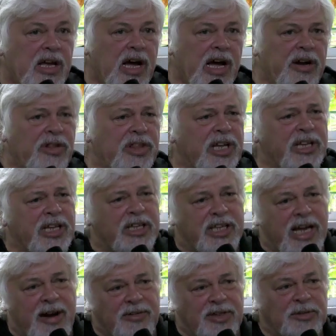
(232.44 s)
I don't think that
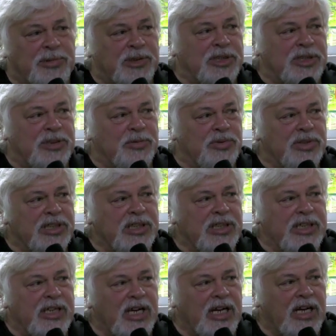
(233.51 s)
the average person
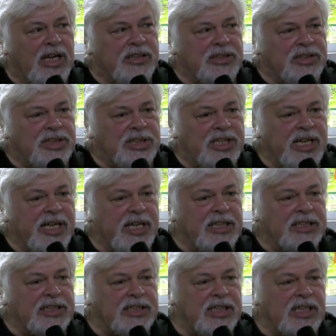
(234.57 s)
really
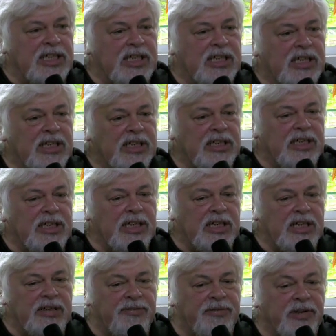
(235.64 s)
understands
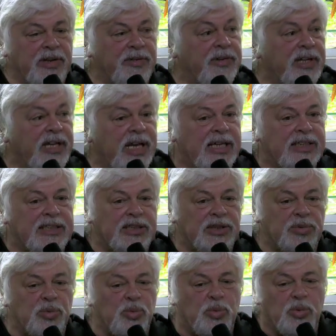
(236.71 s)
and fully
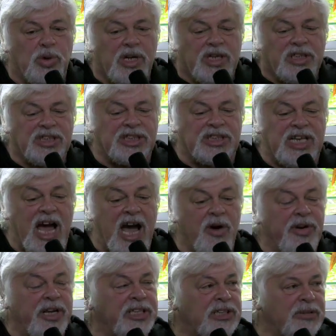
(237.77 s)
realizes just
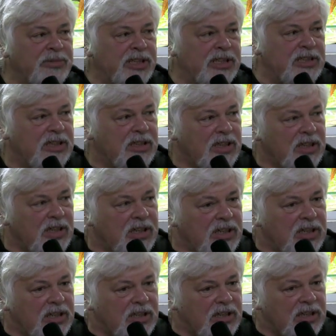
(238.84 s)
how intimate
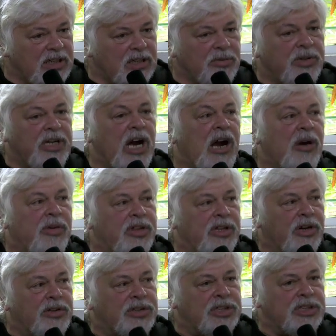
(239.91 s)
we are with
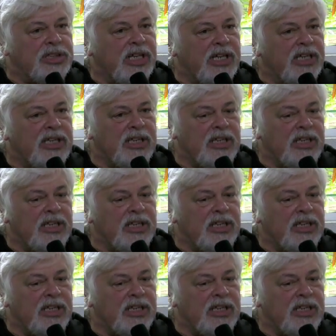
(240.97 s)
the ocean, that